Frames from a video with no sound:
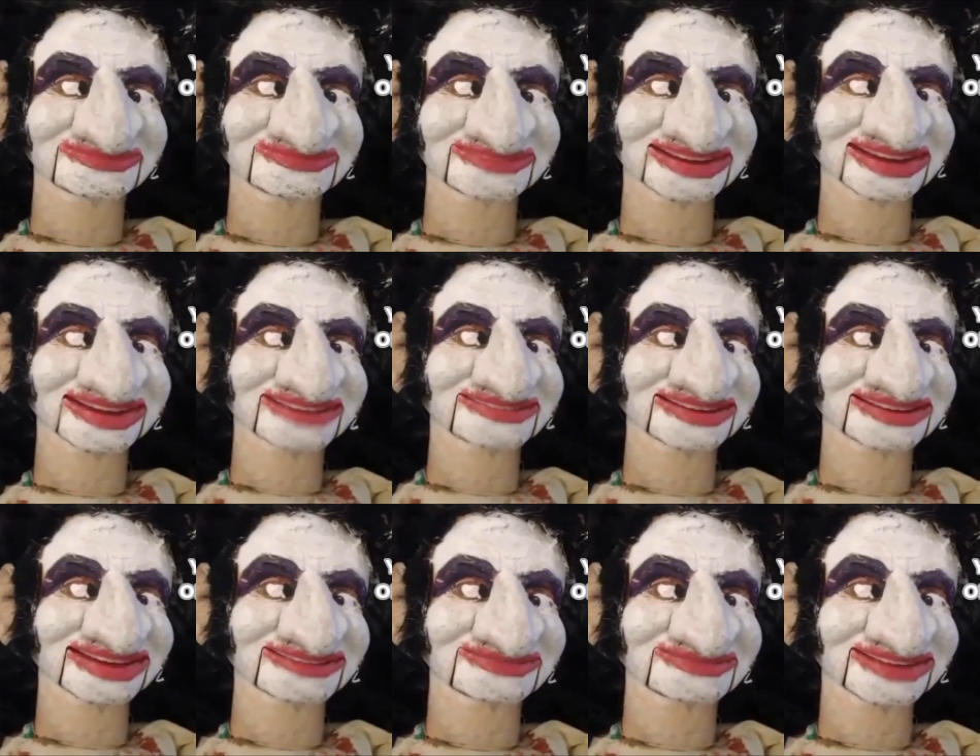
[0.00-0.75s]
Thank
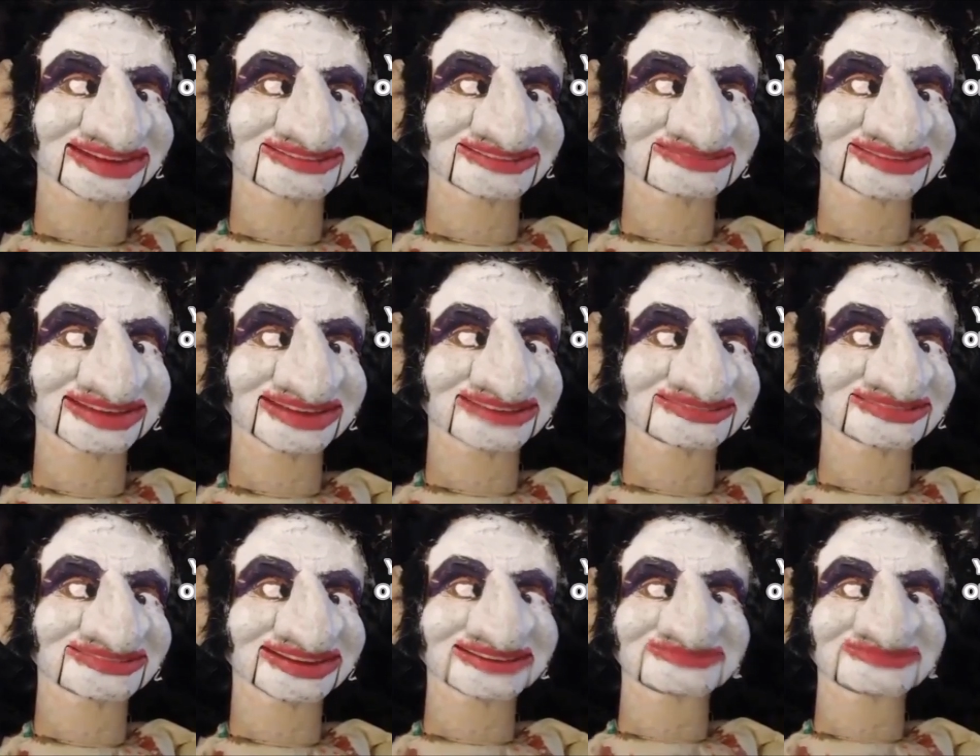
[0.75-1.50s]
you
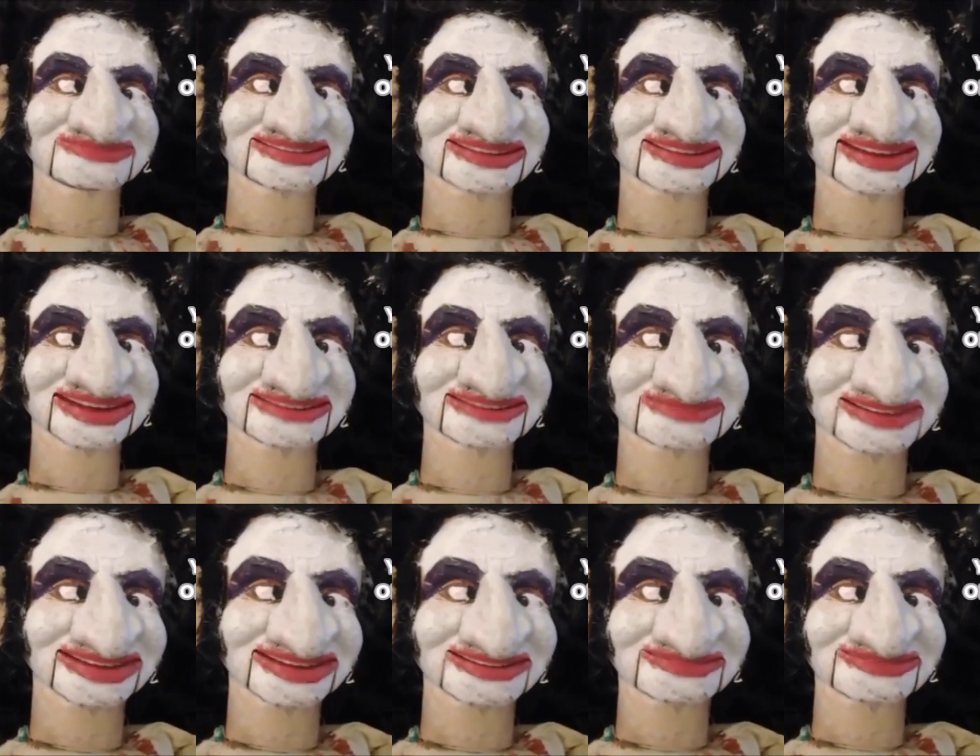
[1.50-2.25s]
very much.
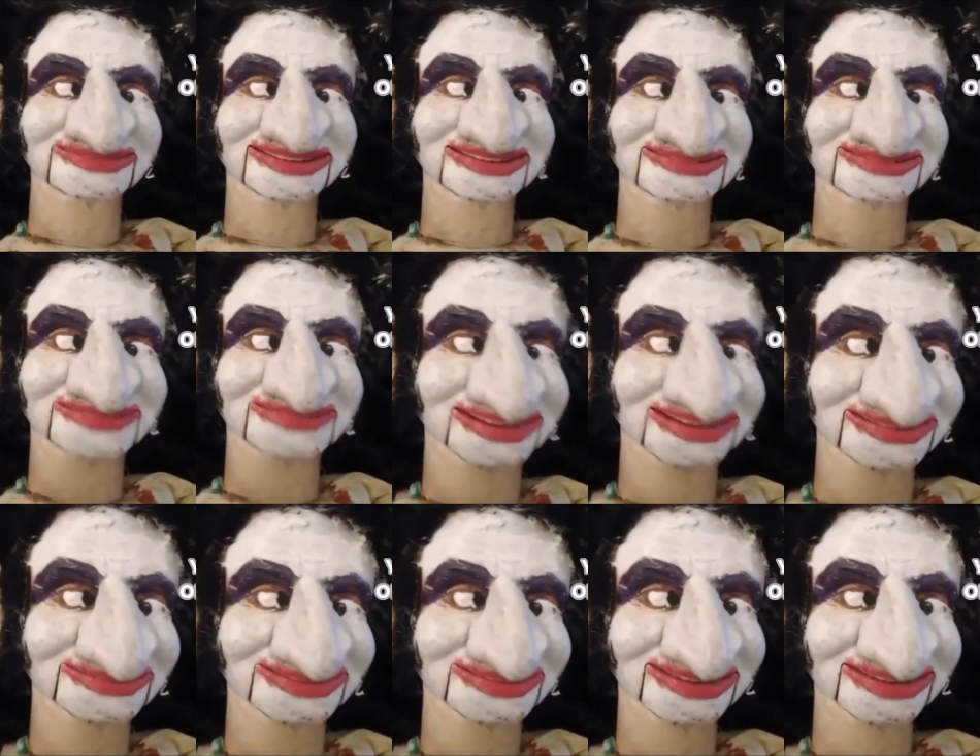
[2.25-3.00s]
It's
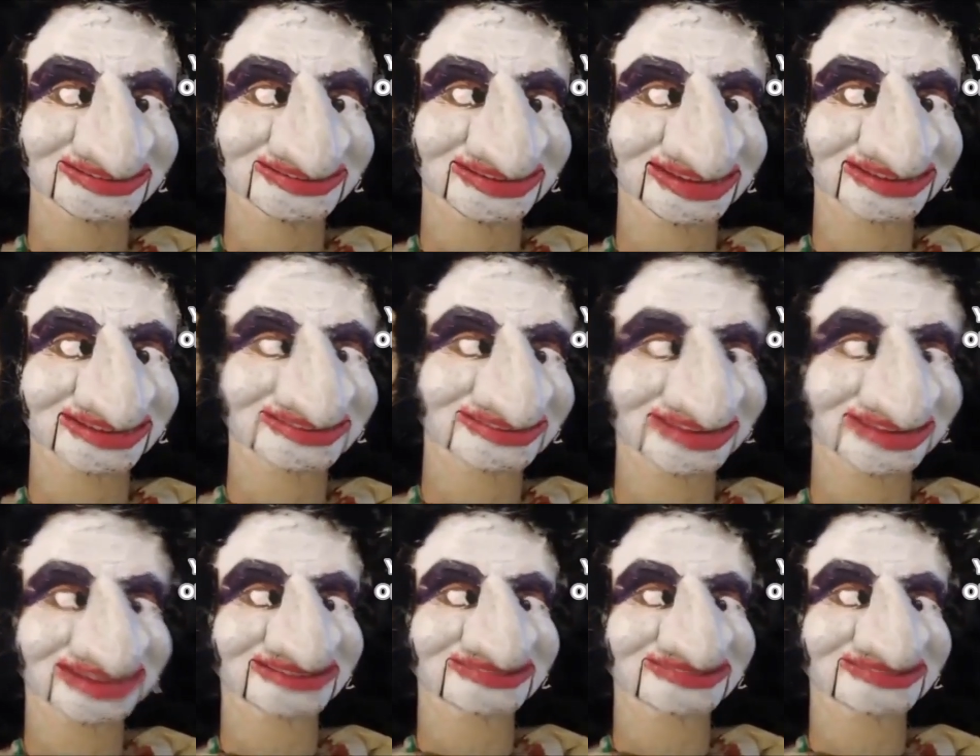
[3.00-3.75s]
Camper Van
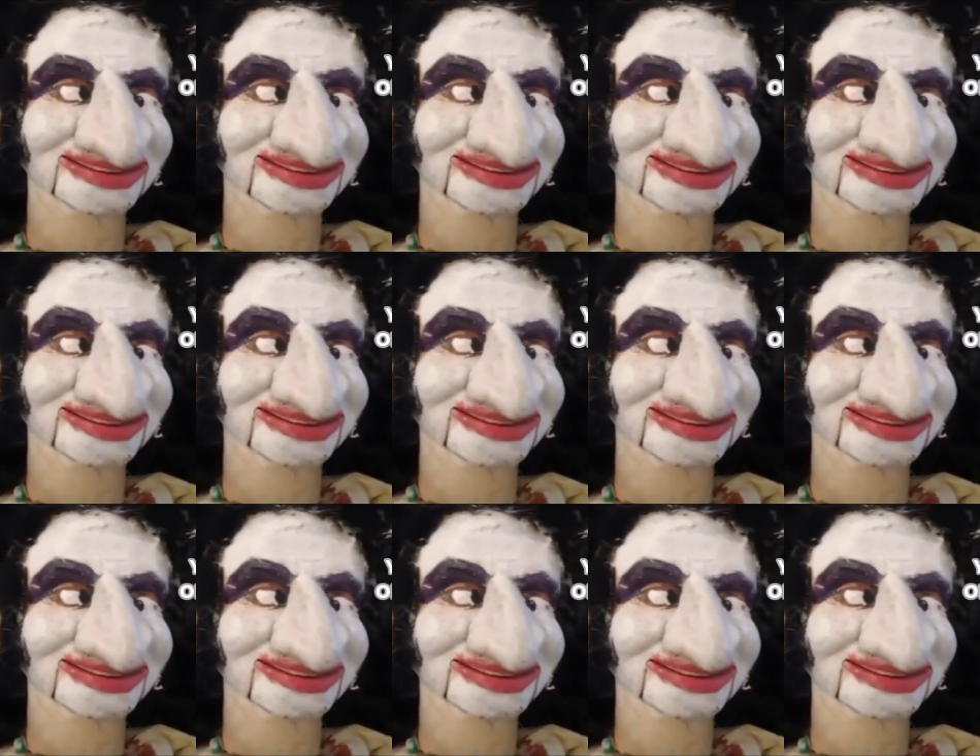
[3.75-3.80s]
Elvis.